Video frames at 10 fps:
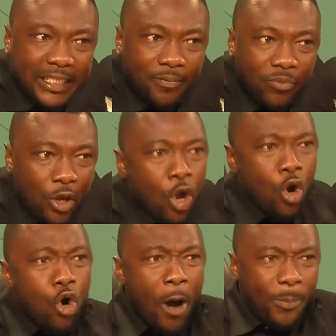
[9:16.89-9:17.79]

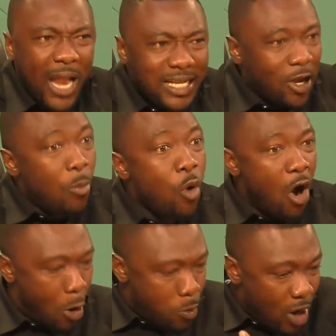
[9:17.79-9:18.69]
All players are more
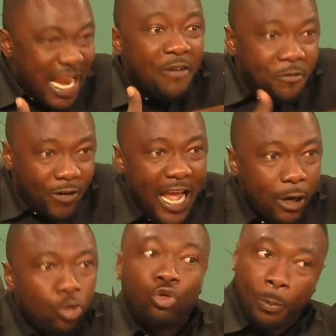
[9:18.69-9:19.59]
that flair
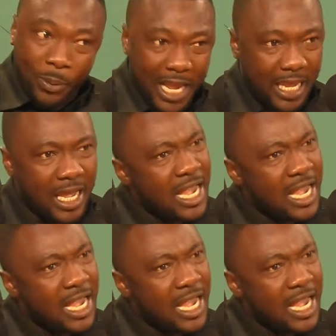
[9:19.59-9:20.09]
not to play.